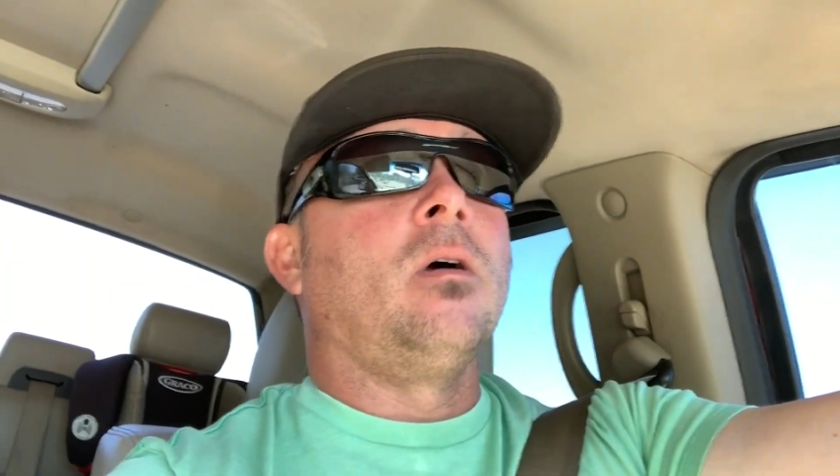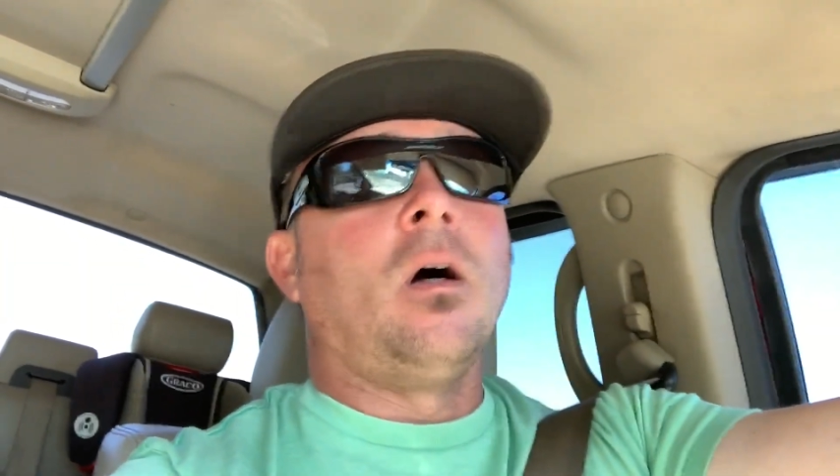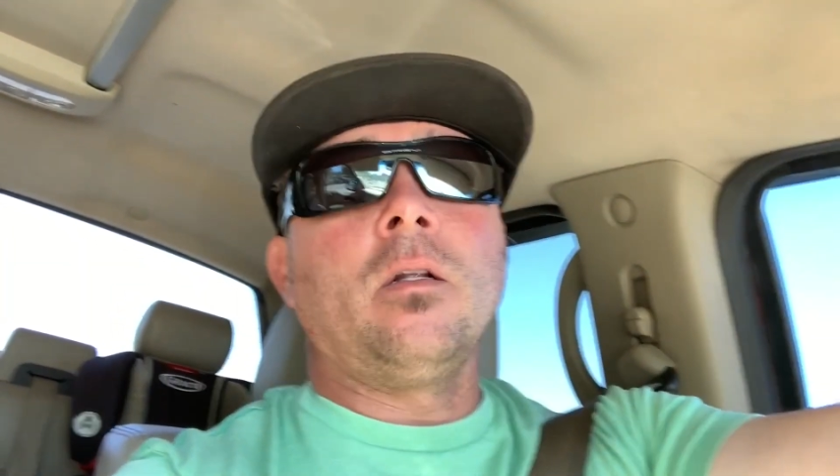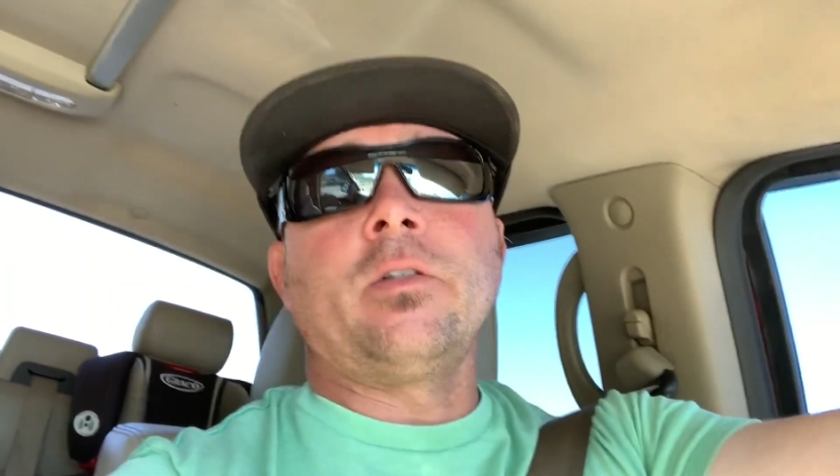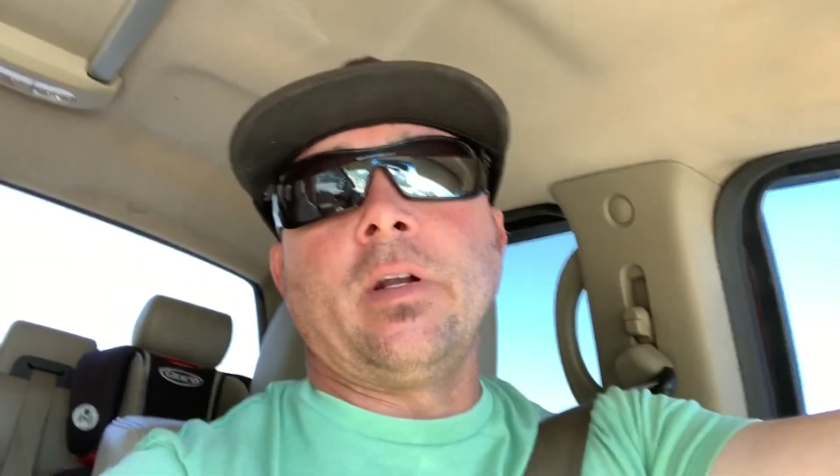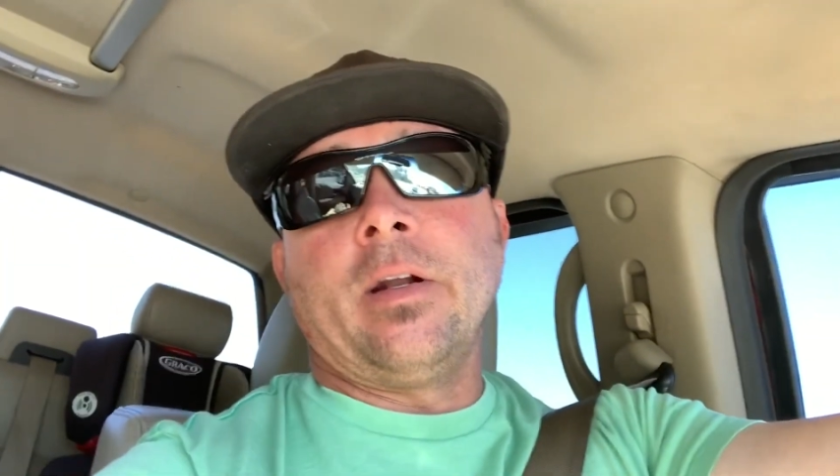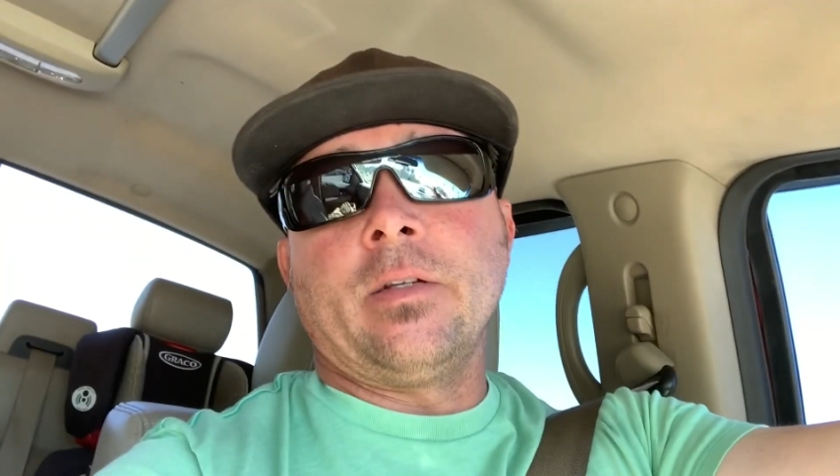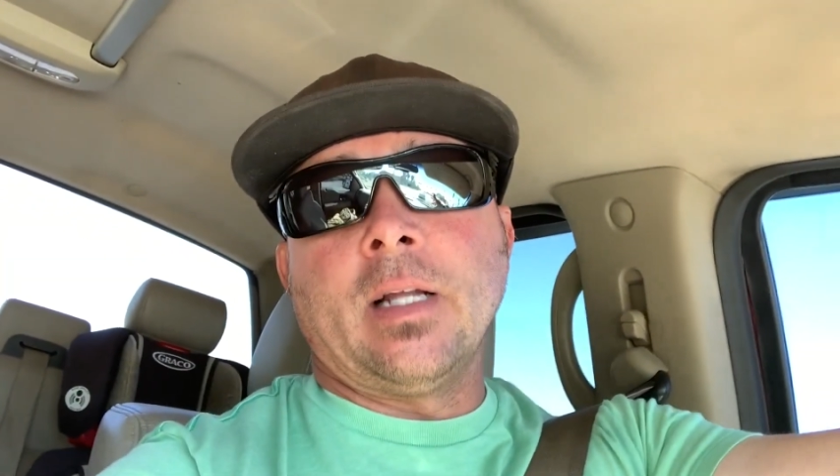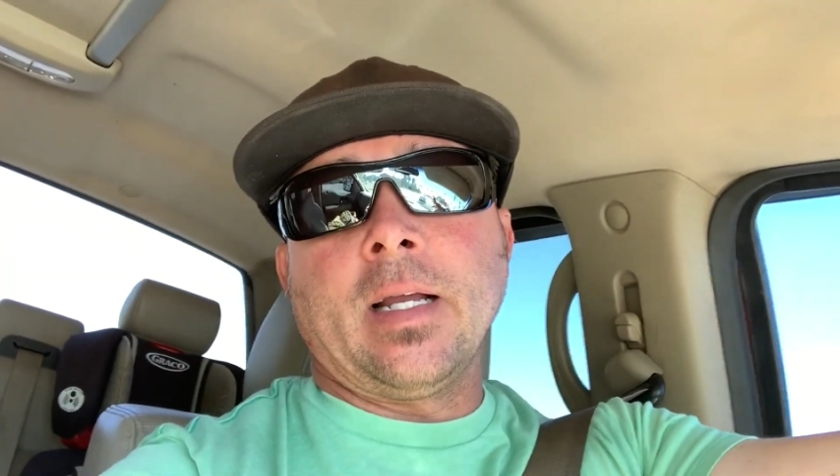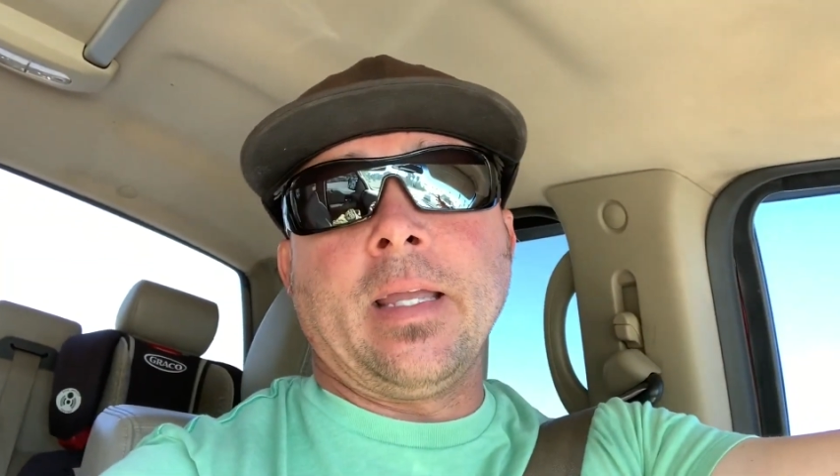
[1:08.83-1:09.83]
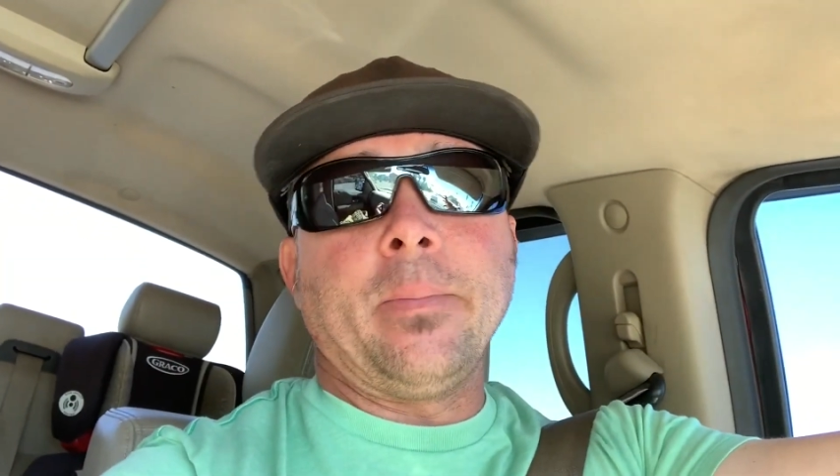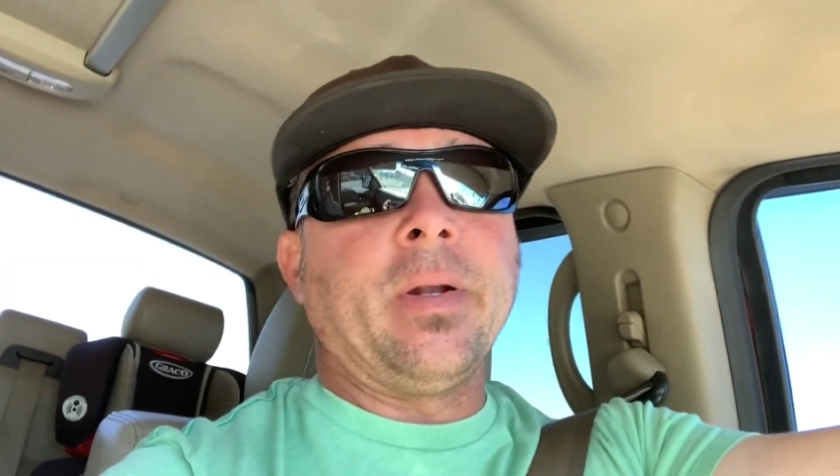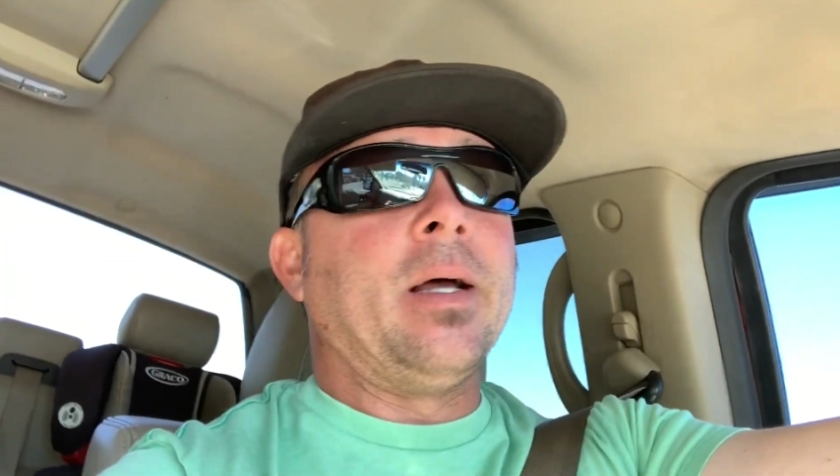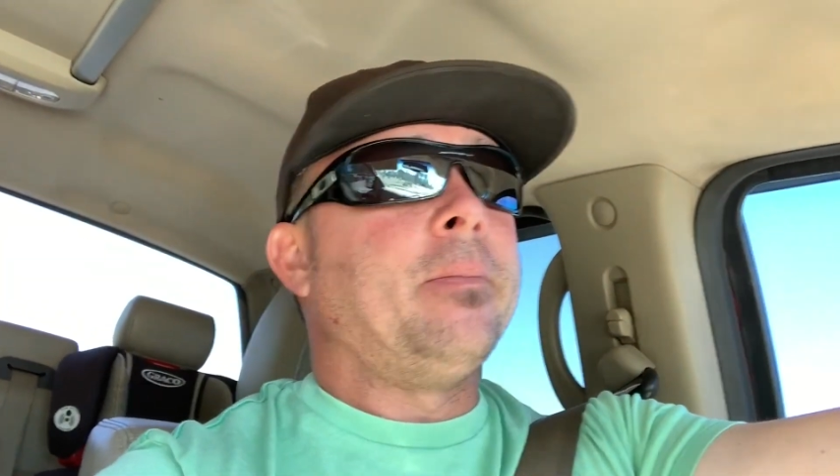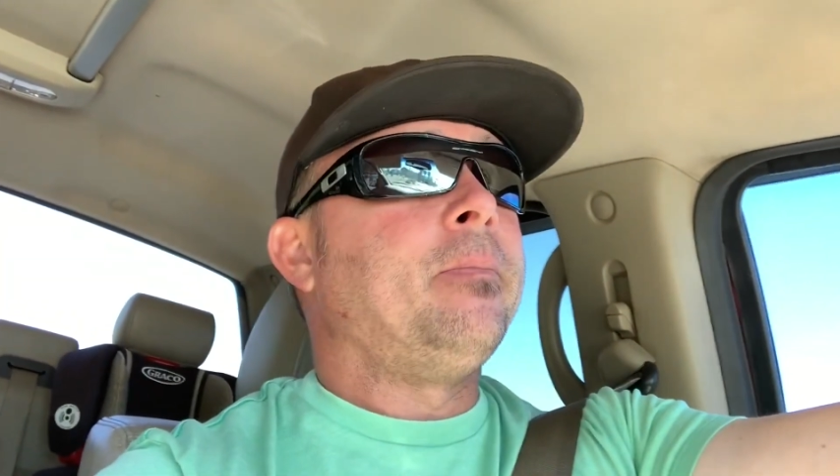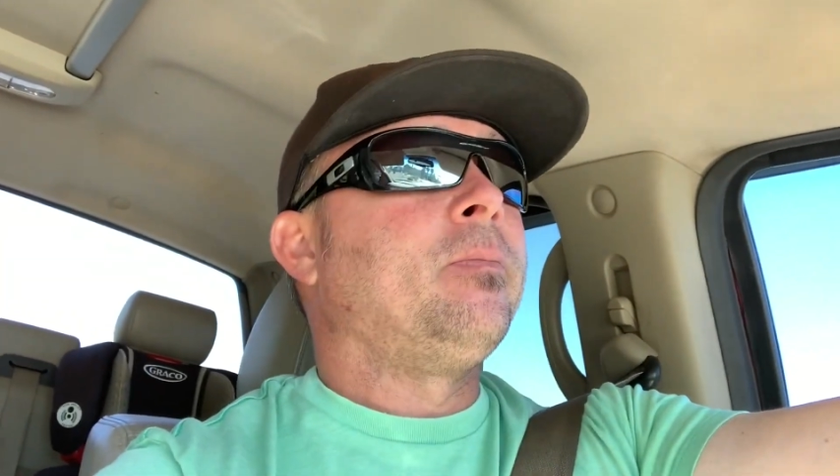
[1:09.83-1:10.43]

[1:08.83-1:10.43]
alternator's not keeping up.